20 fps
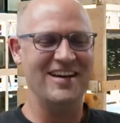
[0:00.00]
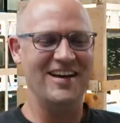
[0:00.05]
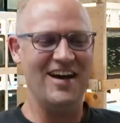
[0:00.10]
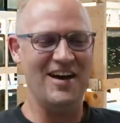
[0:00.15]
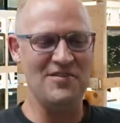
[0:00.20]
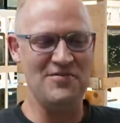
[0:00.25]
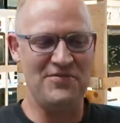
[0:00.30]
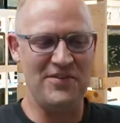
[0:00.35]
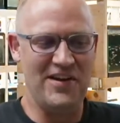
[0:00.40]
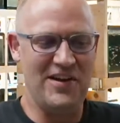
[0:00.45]

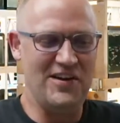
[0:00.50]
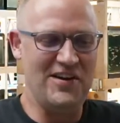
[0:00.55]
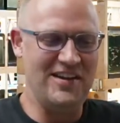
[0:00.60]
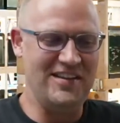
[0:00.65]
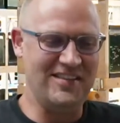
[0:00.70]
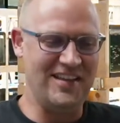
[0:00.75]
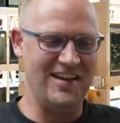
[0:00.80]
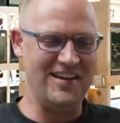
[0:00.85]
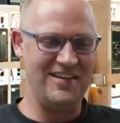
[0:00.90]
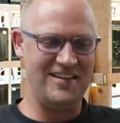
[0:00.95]
a very
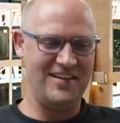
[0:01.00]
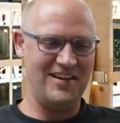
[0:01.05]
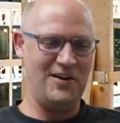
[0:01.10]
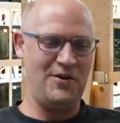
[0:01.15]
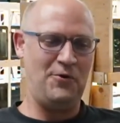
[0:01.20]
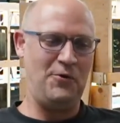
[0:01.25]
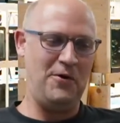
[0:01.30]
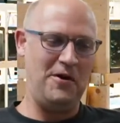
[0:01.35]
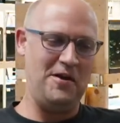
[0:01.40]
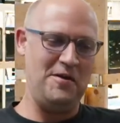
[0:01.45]

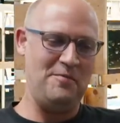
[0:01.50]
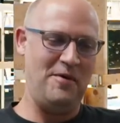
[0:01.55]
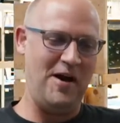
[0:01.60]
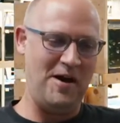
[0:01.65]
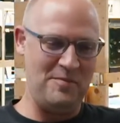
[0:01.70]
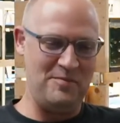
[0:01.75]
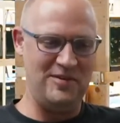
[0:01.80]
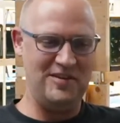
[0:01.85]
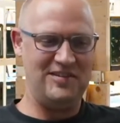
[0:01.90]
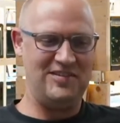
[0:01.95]
aquarium
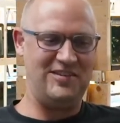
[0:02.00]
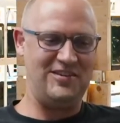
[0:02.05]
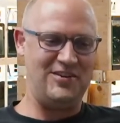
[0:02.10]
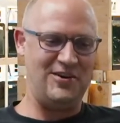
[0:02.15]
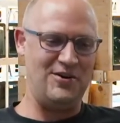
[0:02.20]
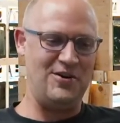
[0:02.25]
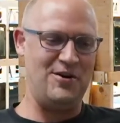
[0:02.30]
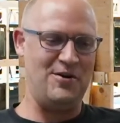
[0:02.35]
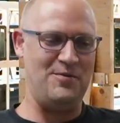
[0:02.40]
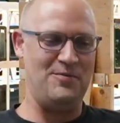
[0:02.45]
hobbyist
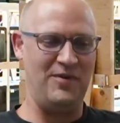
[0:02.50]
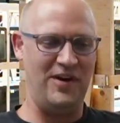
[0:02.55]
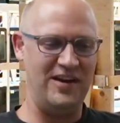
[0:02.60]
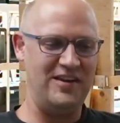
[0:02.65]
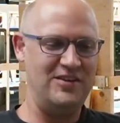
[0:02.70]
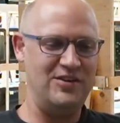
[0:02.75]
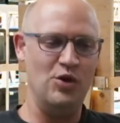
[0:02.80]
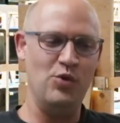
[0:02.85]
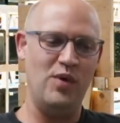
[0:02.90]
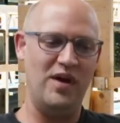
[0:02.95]
term, right?
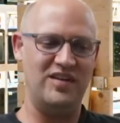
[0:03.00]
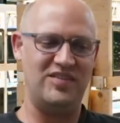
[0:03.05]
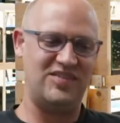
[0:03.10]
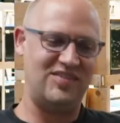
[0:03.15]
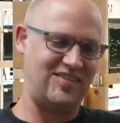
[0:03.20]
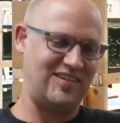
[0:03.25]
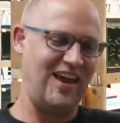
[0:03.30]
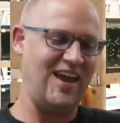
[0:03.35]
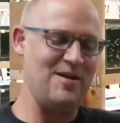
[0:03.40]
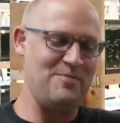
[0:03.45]
U.S.
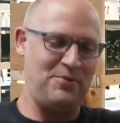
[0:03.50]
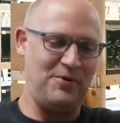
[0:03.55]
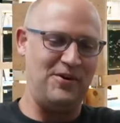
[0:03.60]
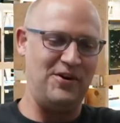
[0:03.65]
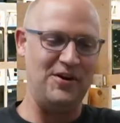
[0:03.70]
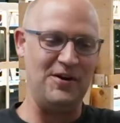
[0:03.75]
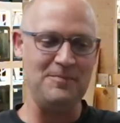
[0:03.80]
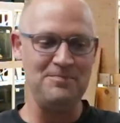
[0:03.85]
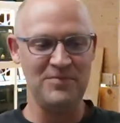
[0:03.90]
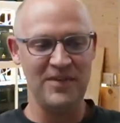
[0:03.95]

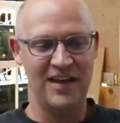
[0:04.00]
Scaper.